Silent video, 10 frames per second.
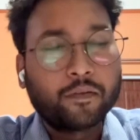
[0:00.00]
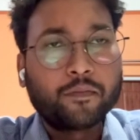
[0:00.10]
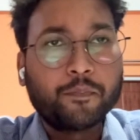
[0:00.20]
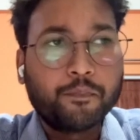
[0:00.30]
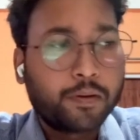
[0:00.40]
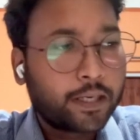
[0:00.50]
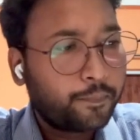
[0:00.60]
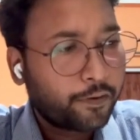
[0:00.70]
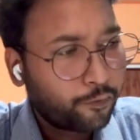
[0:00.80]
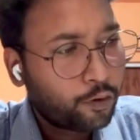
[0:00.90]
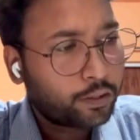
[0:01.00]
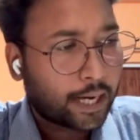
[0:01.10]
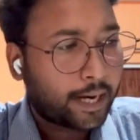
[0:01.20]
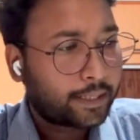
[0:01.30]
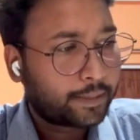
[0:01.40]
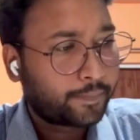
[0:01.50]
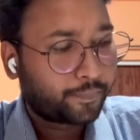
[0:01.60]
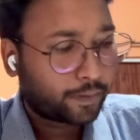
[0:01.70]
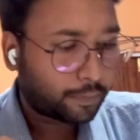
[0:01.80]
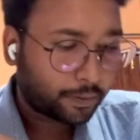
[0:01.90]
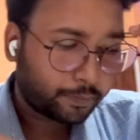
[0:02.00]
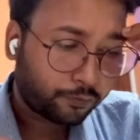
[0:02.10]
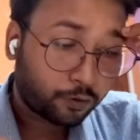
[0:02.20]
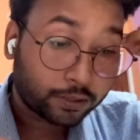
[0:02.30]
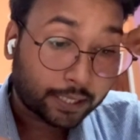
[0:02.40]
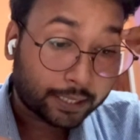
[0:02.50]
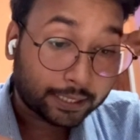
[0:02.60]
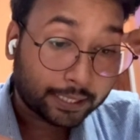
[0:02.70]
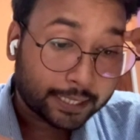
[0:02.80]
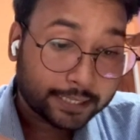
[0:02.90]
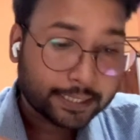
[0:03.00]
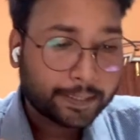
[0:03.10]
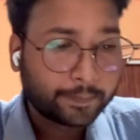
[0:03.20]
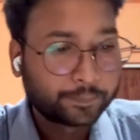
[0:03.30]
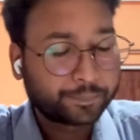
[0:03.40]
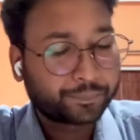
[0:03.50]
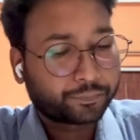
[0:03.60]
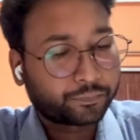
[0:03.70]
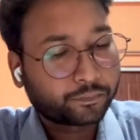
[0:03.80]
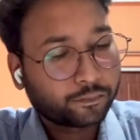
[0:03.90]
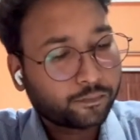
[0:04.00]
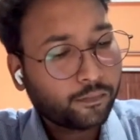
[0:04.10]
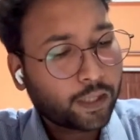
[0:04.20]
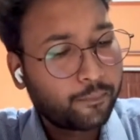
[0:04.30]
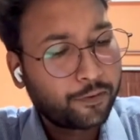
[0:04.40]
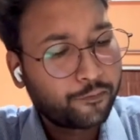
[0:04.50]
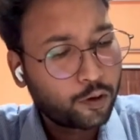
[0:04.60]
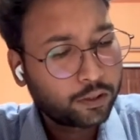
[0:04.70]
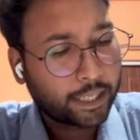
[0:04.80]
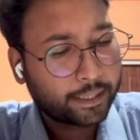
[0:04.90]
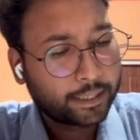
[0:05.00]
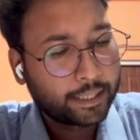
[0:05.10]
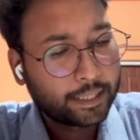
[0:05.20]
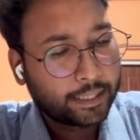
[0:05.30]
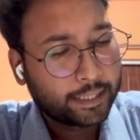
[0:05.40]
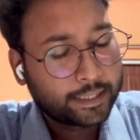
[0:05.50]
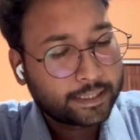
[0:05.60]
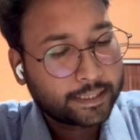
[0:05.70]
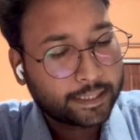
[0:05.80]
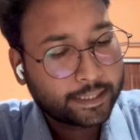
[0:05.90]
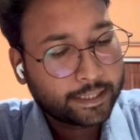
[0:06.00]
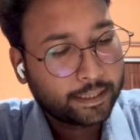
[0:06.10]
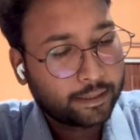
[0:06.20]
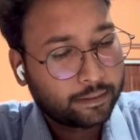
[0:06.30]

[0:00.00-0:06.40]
But before that, let's see. Before that, let's see